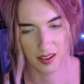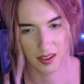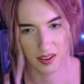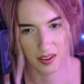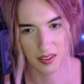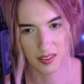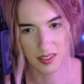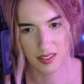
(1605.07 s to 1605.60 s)

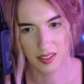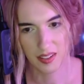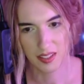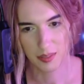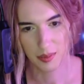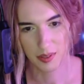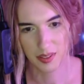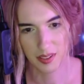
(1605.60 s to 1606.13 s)
what's the
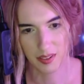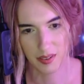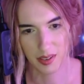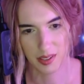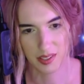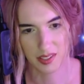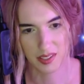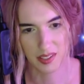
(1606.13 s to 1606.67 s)
last book that I read
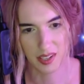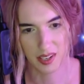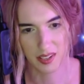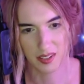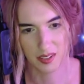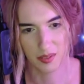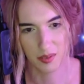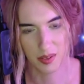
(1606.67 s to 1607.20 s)
that
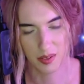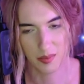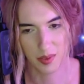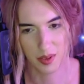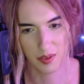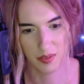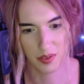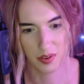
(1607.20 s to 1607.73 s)
stays with
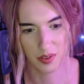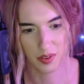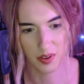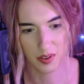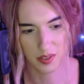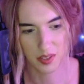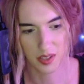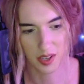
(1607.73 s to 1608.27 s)
me for a
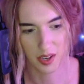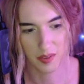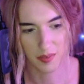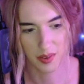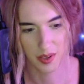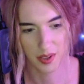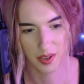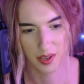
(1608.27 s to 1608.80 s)
long time
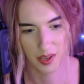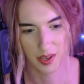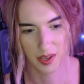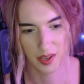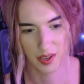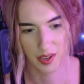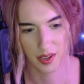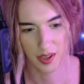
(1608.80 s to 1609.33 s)

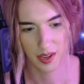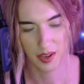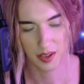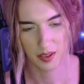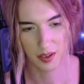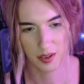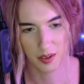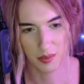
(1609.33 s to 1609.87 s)
in a
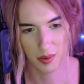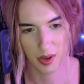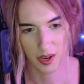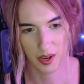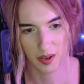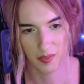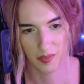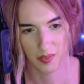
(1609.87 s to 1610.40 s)
good
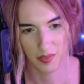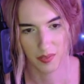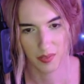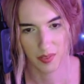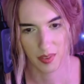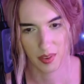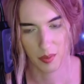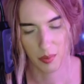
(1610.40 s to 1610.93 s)
way?
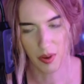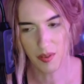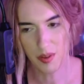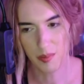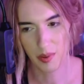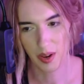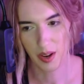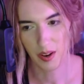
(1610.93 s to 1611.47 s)
Probably
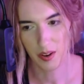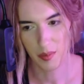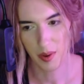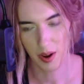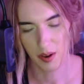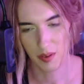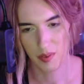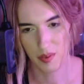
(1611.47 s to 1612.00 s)
the
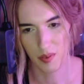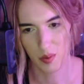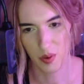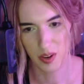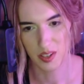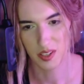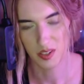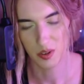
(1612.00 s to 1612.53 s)
autobiography of
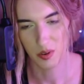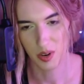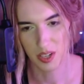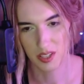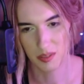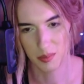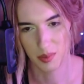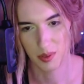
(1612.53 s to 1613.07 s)
Quentin
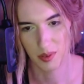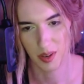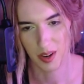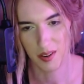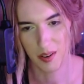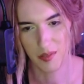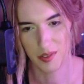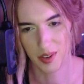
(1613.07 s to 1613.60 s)
Crisp. I
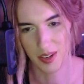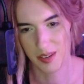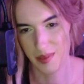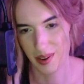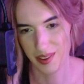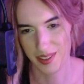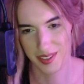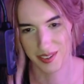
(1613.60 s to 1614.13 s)
know I've talked about it
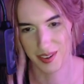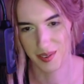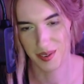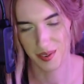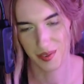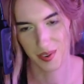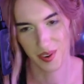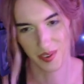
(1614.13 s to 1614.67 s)
in these streams
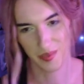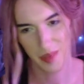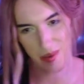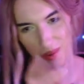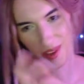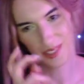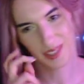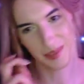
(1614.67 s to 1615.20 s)
before when people
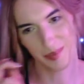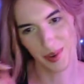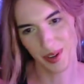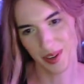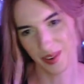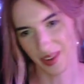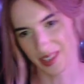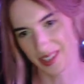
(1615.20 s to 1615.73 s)
ask the book
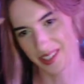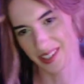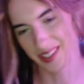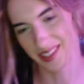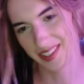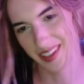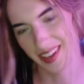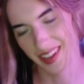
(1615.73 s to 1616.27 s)

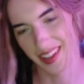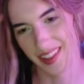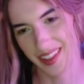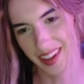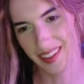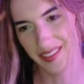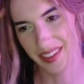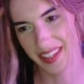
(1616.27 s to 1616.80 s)
questions.
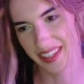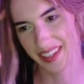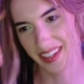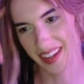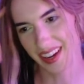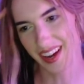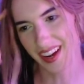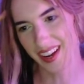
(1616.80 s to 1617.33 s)
That
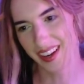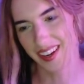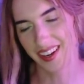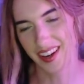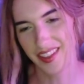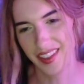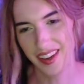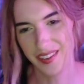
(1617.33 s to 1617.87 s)
I
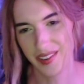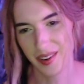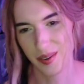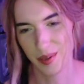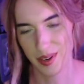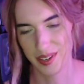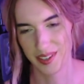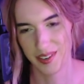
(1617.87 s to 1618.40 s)
think about
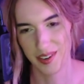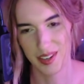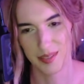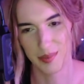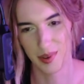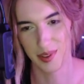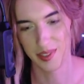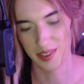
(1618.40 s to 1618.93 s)
Quentin Crisp
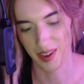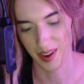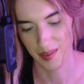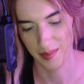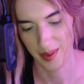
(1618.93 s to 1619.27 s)
all the time.